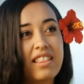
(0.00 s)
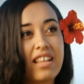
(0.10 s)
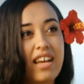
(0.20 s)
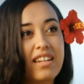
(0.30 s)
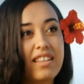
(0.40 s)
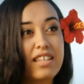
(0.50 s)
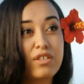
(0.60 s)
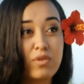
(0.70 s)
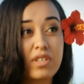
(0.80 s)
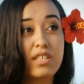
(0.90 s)
that
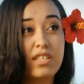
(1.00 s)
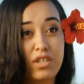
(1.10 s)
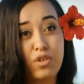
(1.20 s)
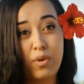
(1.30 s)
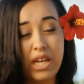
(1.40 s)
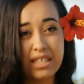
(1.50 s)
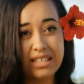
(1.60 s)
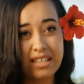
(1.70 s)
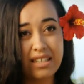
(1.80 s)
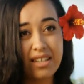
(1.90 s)
this was the
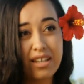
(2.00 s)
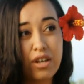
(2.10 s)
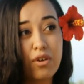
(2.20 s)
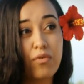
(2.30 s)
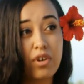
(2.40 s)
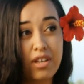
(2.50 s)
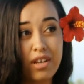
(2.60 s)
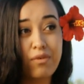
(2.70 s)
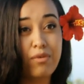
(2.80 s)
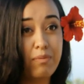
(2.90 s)
situation for
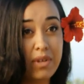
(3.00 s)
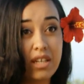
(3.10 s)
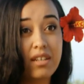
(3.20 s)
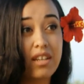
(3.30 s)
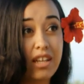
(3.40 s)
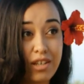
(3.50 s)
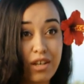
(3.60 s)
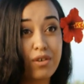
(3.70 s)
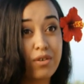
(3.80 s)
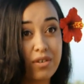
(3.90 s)
young women and
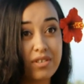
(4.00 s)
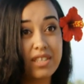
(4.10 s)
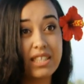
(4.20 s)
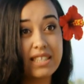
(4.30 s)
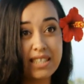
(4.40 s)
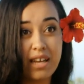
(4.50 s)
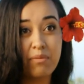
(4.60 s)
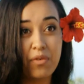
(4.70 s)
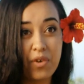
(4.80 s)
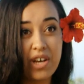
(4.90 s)
young girls in
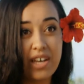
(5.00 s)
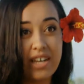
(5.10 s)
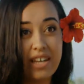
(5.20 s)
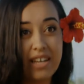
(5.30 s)
Samoa.